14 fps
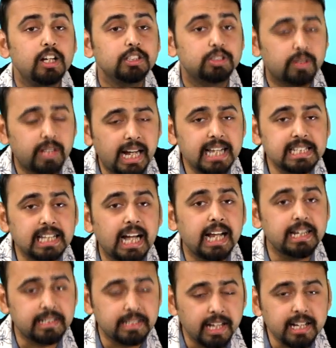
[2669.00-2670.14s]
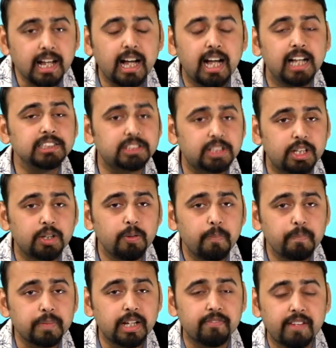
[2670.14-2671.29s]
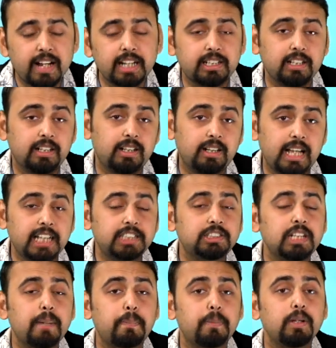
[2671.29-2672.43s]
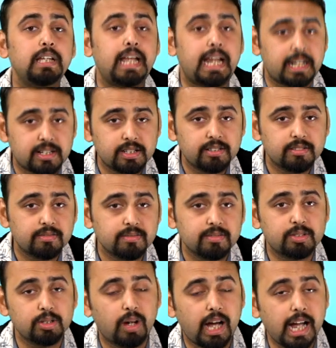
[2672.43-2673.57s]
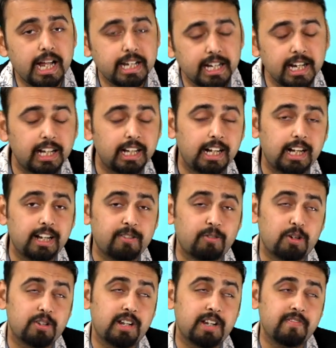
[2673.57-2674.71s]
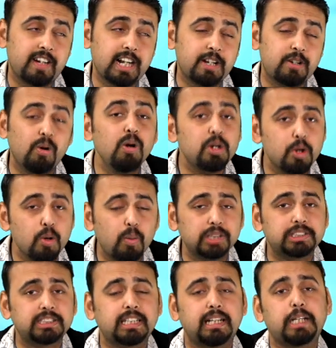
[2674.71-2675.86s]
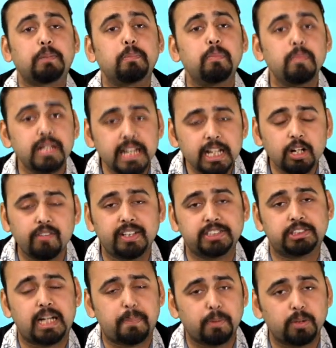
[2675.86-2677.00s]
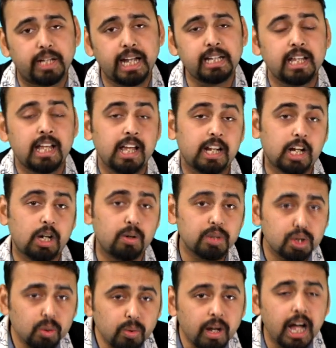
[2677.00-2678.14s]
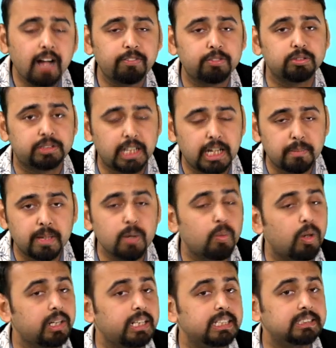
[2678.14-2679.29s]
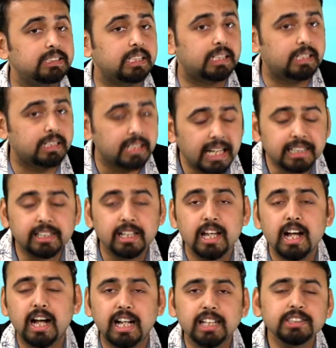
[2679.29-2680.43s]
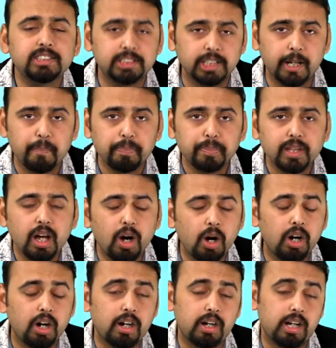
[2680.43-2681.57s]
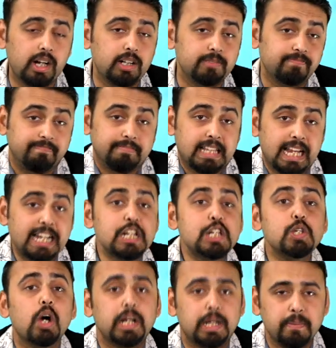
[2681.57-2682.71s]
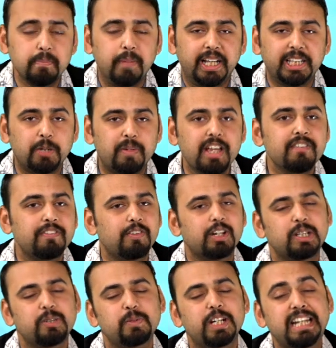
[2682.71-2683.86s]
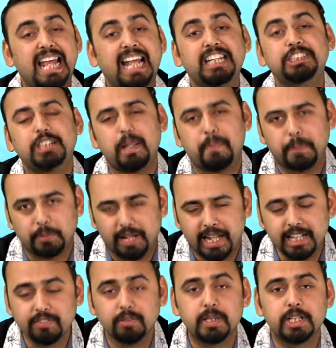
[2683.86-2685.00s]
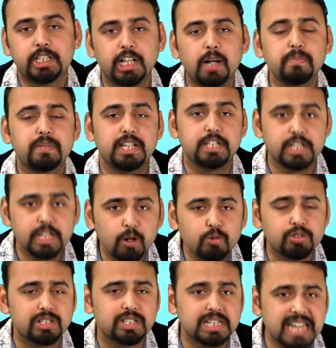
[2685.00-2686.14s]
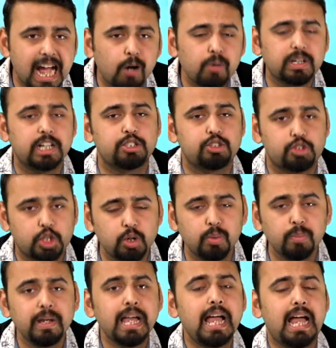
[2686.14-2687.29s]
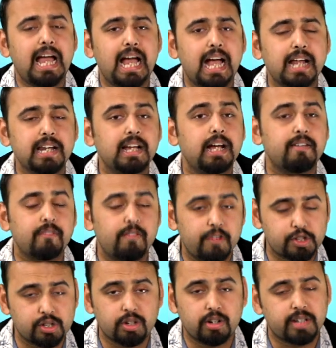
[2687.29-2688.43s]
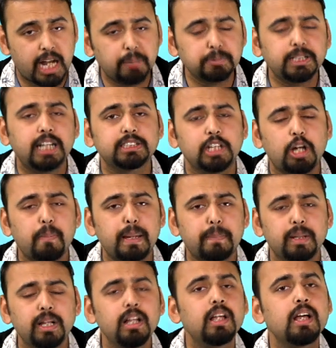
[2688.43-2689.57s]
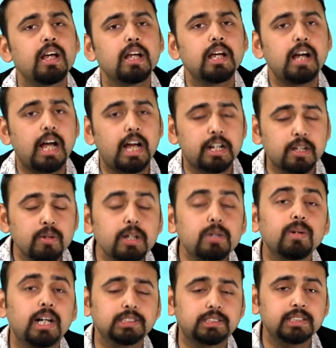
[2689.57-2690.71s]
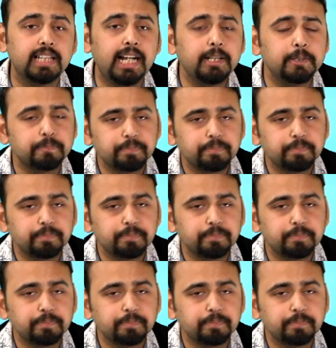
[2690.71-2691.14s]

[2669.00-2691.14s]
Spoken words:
So guys, I did ask you, in fact, extrapolate. So I did, I told you what's the correct meaning of extrapolate. Now you have to tell me what is the correct answer or antonym, by the way, for the word extrapolate from the term deduce, doubt, assume, and envision. Your time starts now, people, and you need to answer that.